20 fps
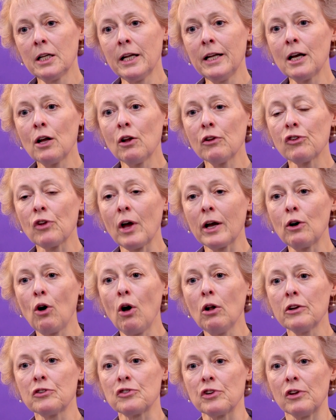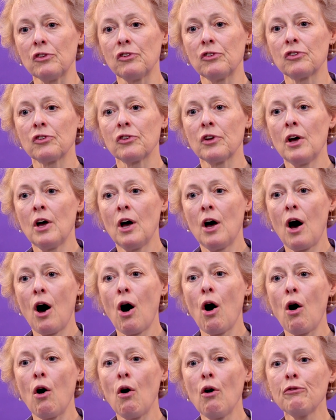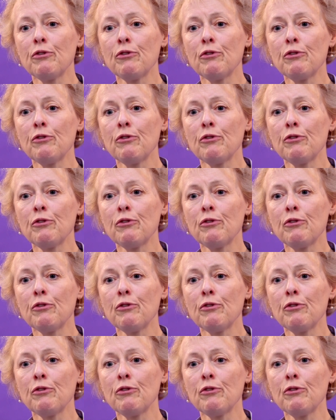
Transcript: Clinical psychologists are